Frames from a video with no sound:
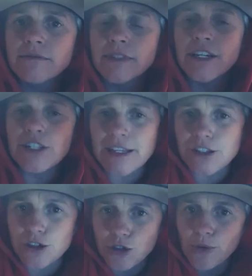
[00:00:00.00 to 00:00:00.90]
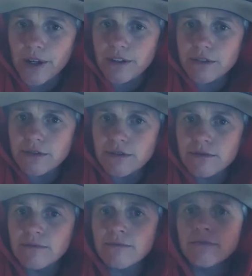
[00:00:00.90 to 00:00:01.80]
He just has to do it.
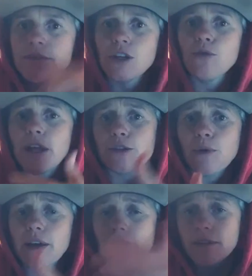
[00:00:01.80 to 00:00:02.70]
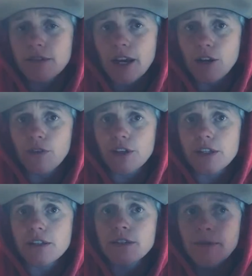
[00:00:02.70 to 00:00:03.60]
So that's why the title of this
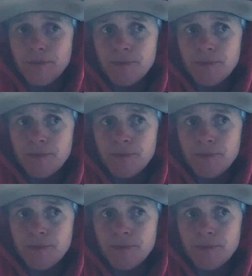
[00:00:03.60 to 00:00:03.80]
is